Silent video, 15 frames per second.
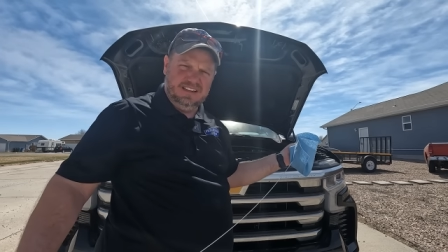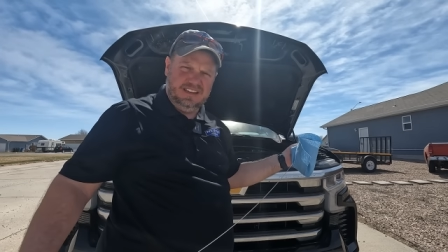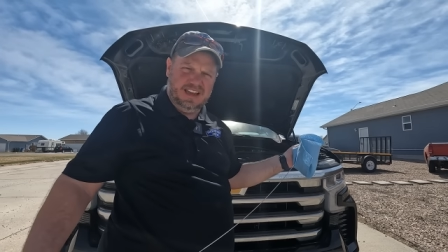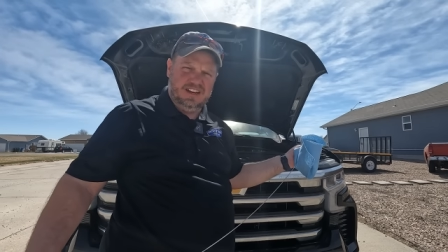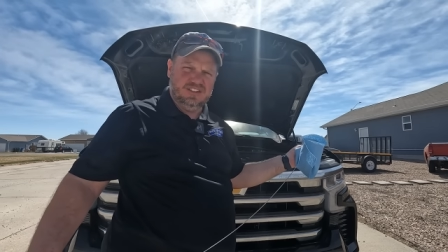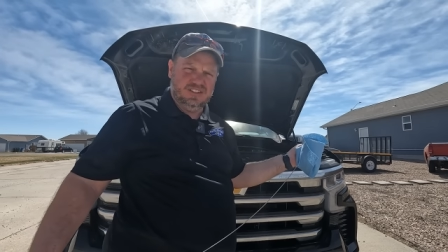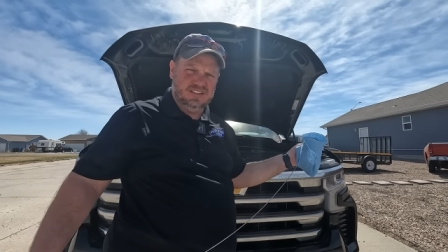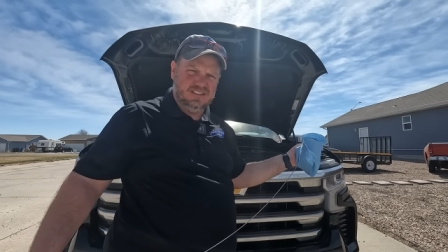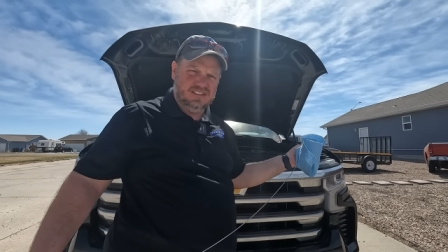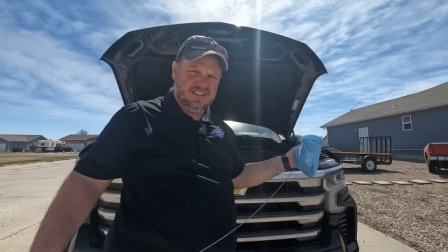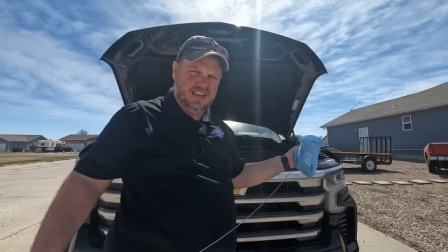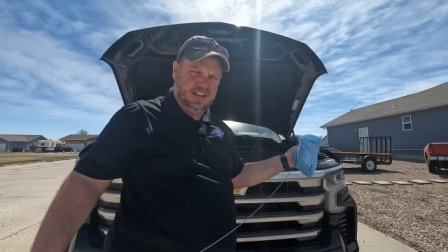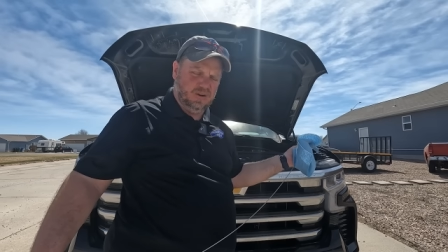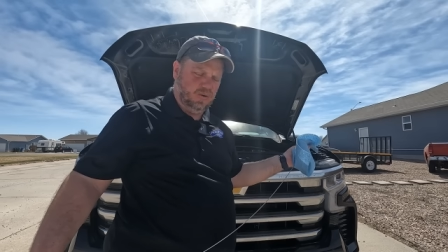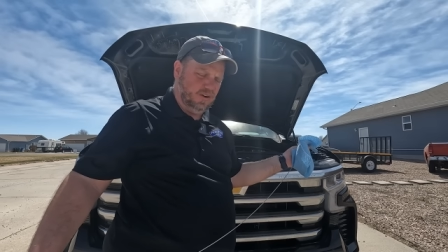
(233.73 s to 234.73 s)
engines
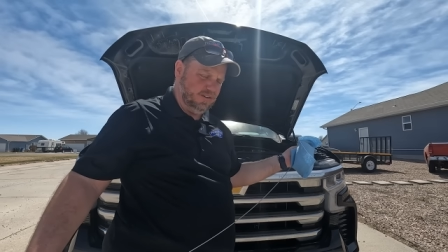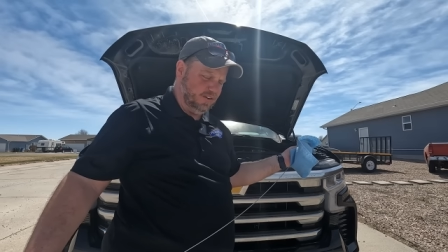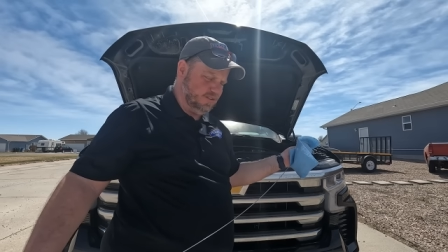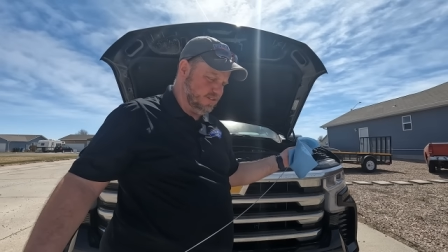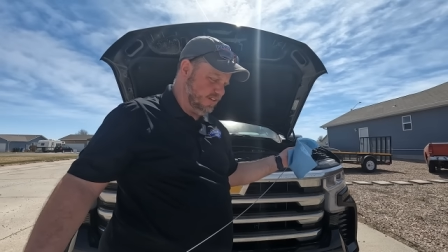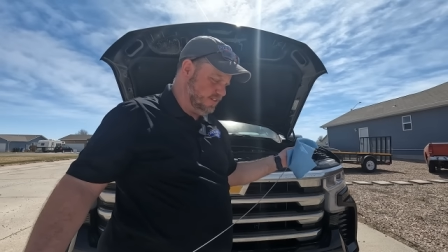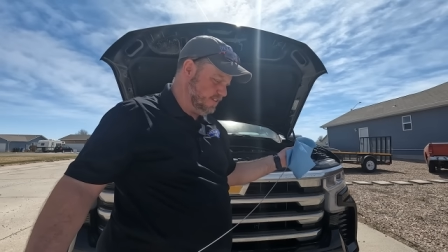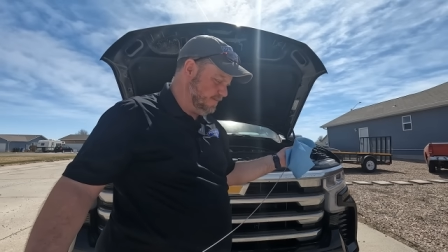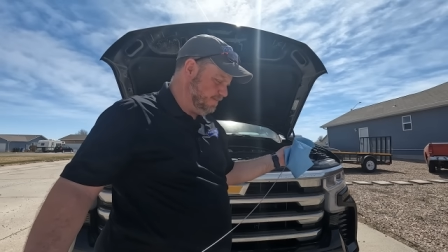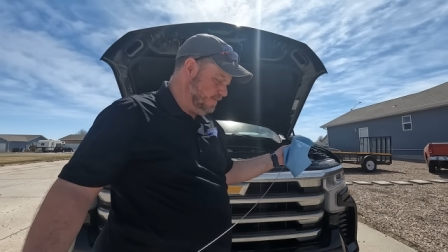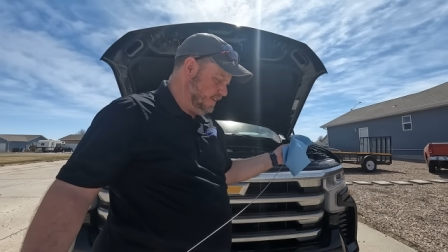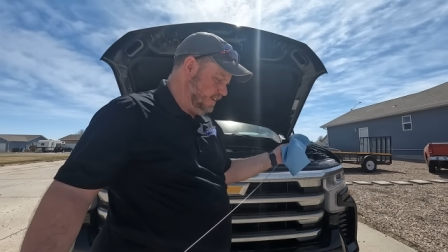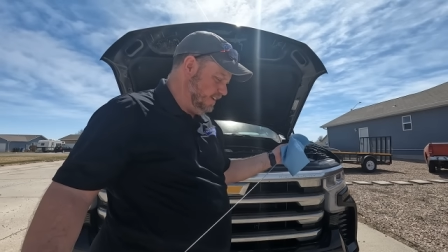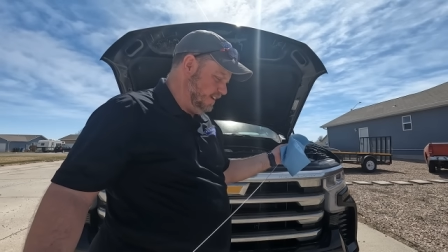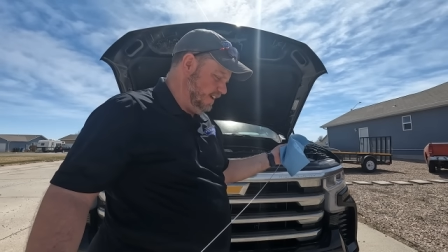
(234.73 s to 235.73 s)
and oil usage.
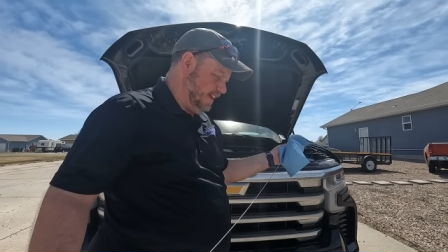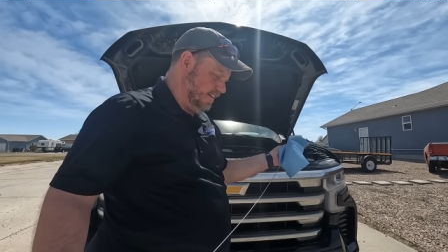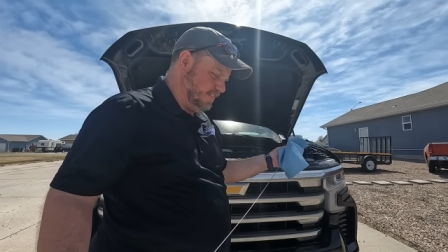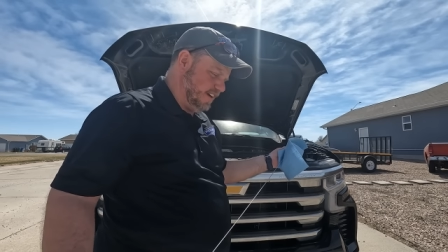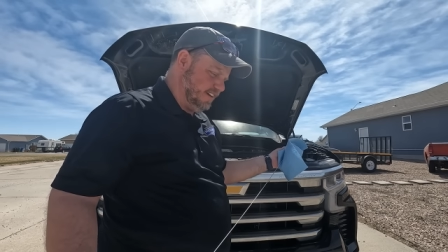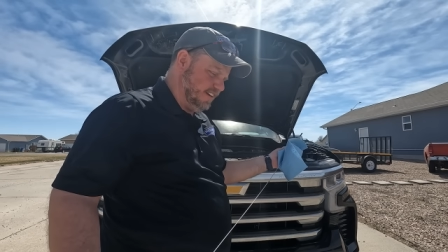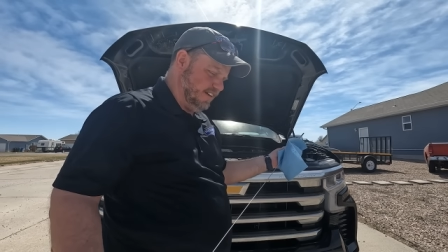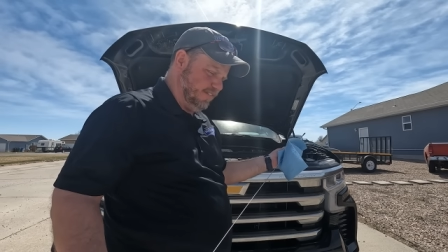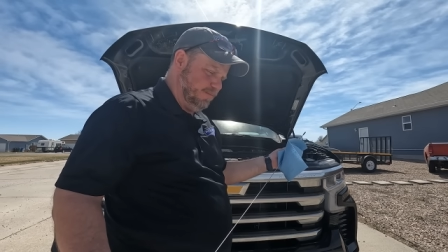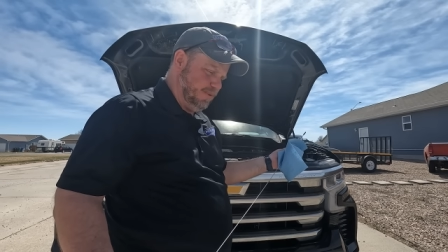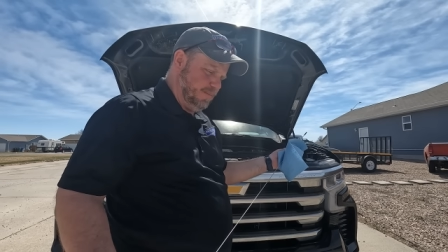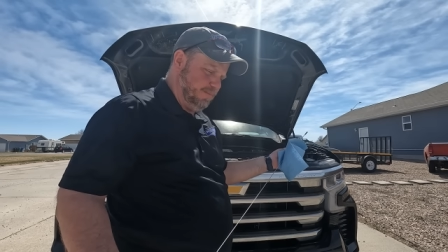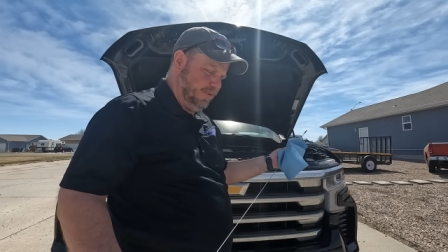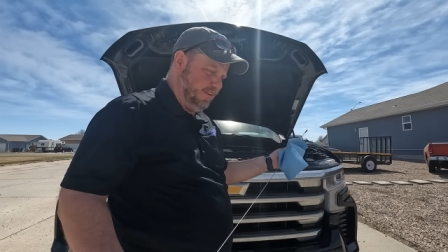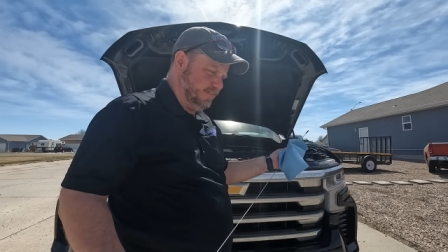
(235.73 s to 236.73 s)
And I've talked to different
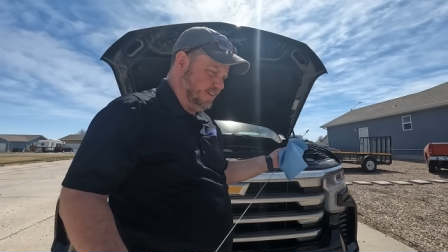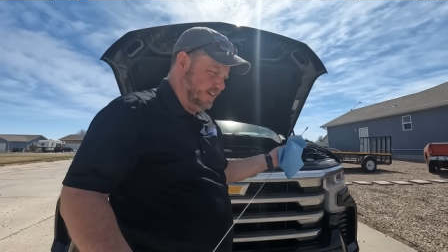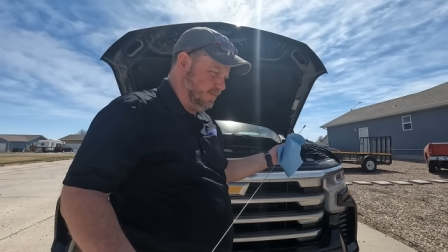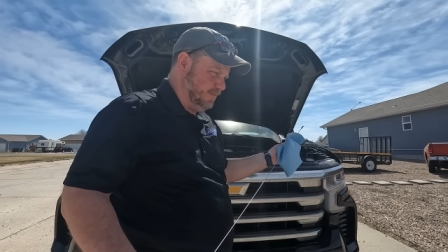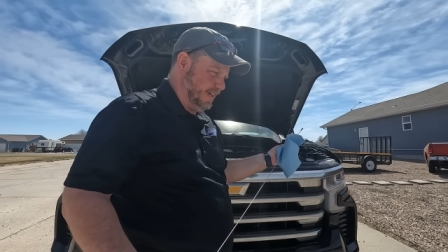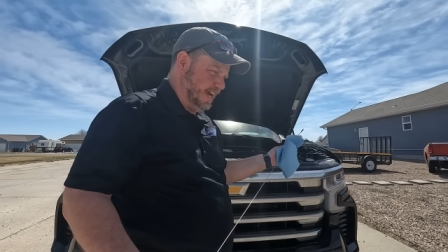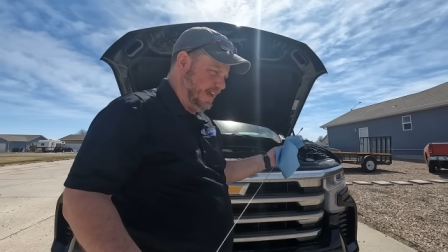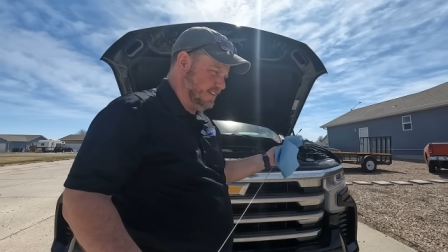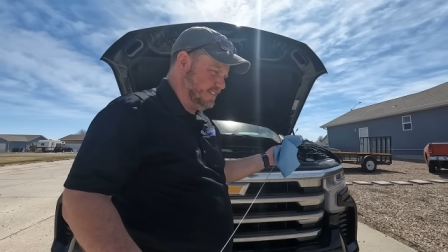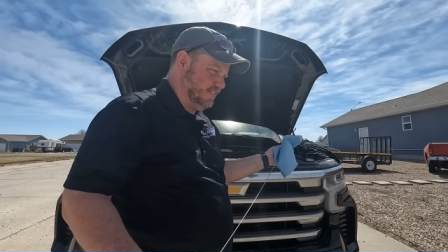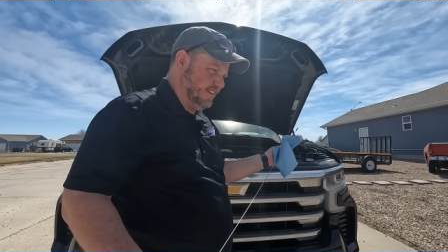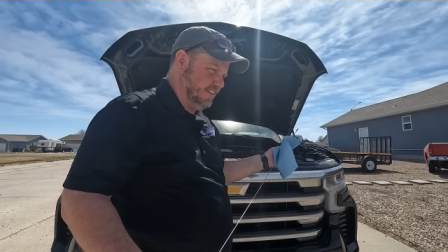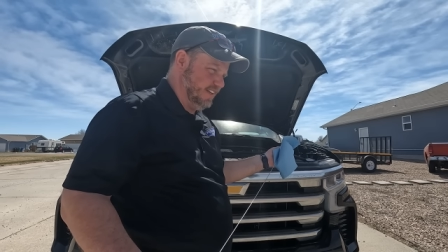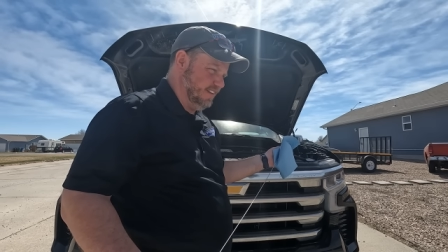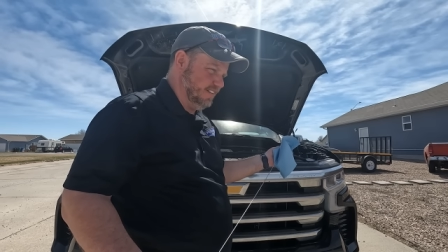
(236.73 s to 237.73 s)
people and talked to mechanics, stuff
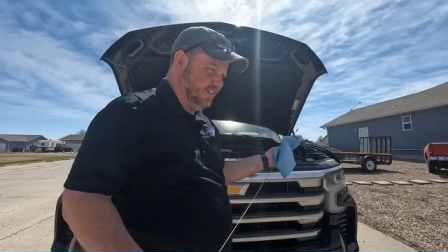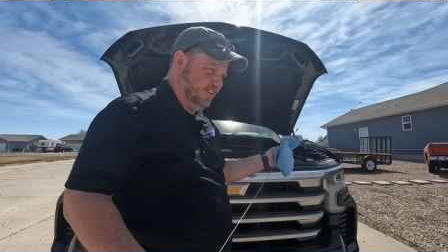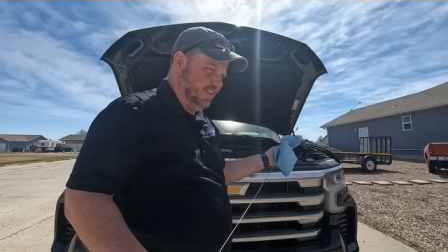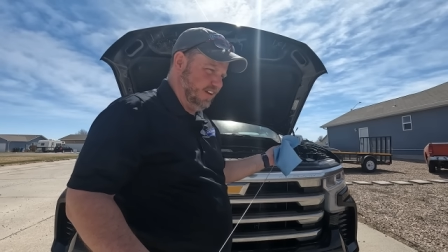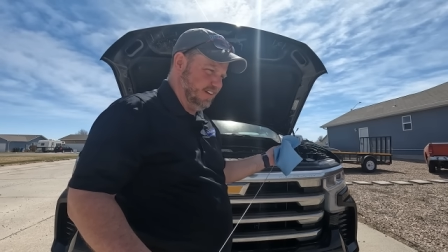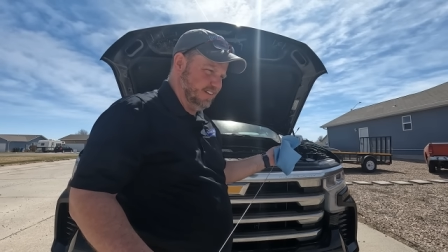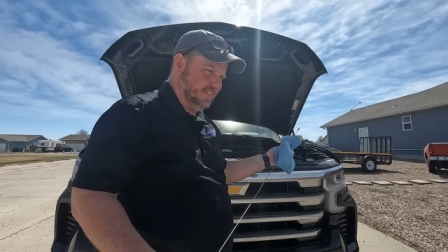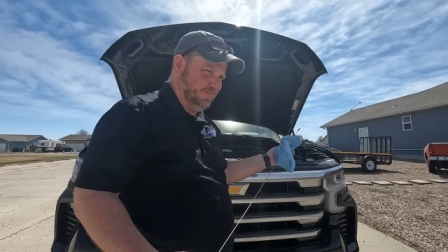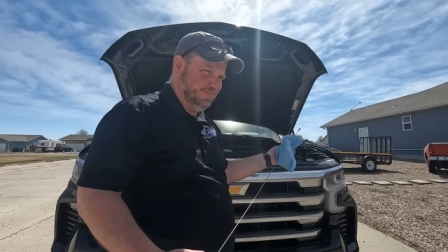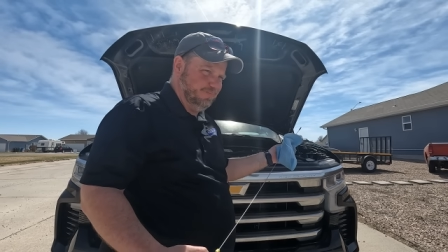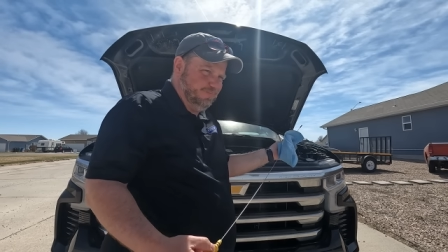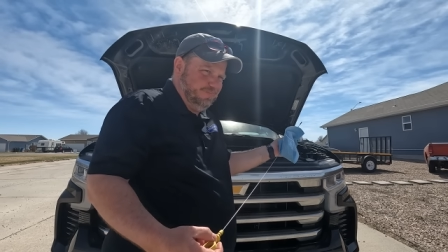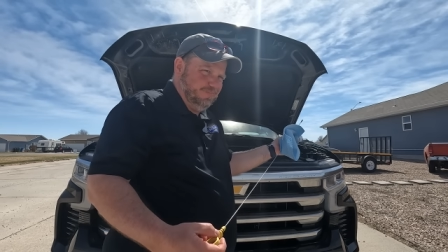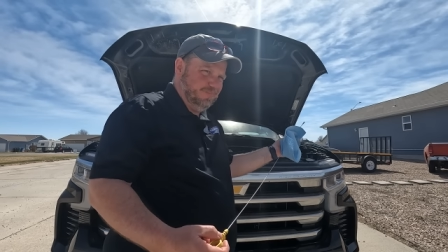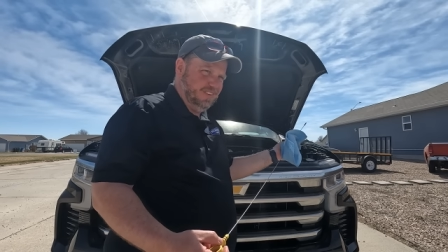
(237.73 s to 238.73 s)
like that, and they're all like,
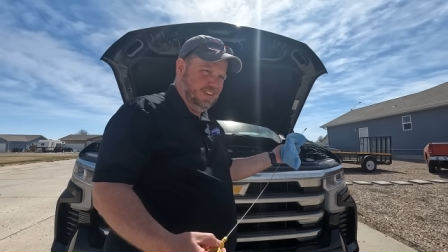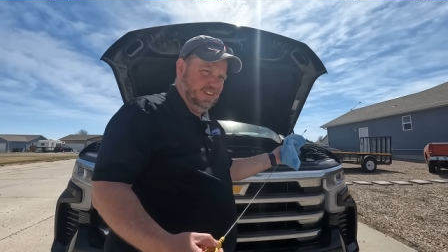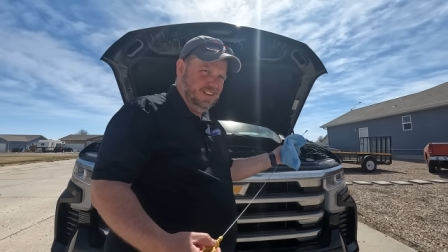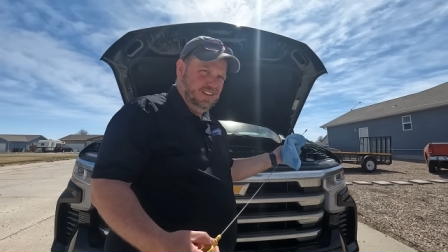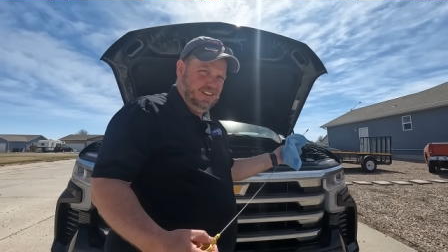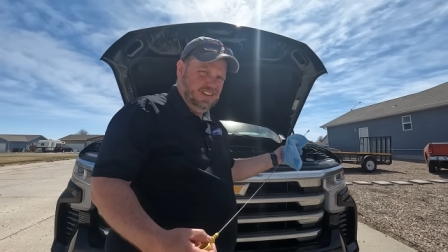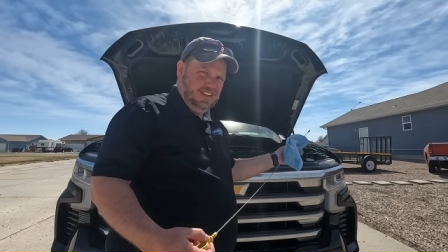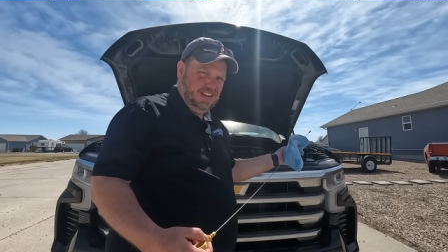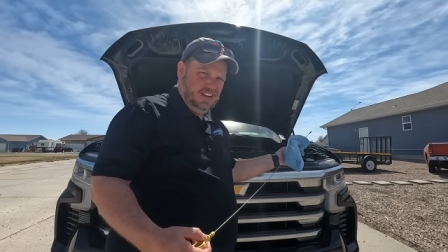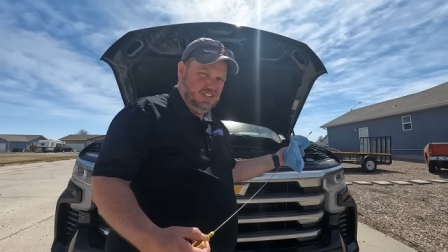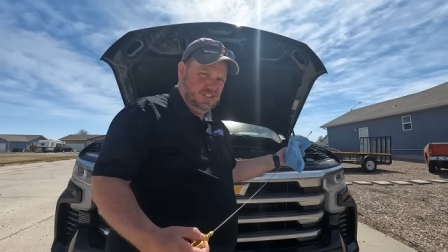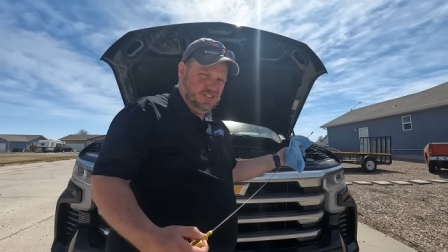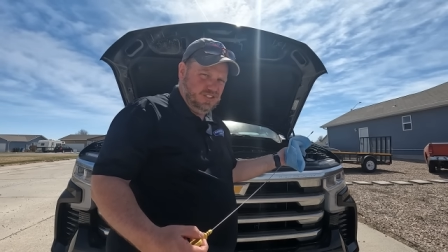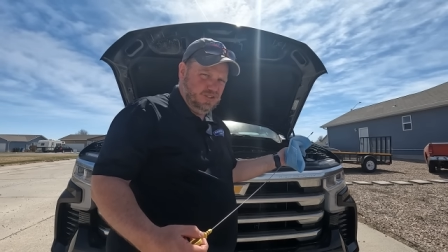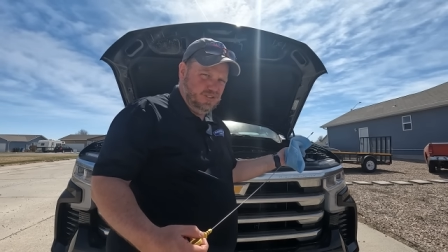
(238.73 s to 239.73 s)

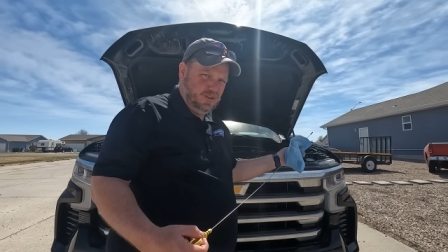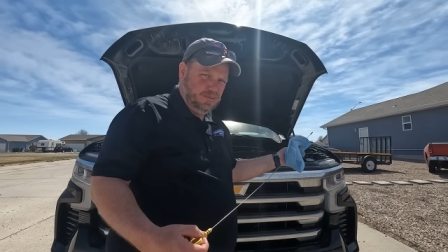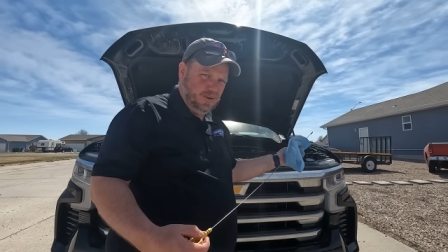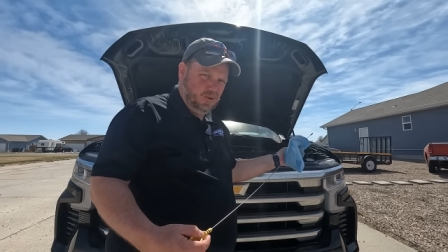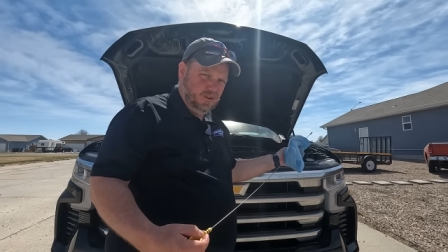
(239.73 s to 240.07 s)
engines use a little bit of